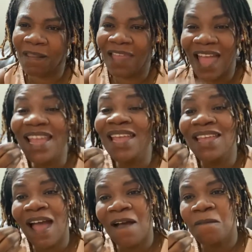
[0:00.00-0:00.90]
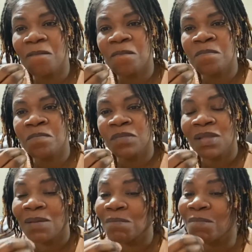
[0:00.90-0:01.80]
A ya ya.
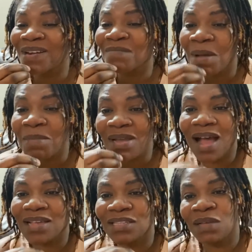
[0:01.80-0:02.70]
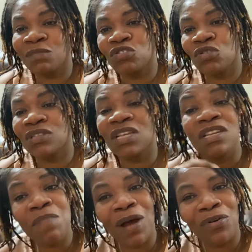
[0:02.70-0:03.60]
But my main cast, I'm chose a
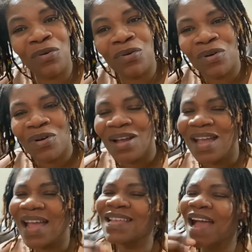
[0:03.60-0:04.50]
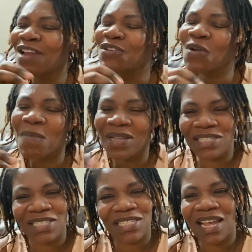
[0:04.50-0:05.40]
nippano and ya do a
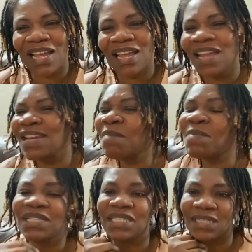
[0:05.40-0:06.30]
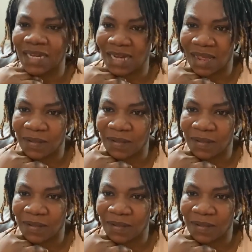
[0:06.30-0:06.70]
best share, ne beginada.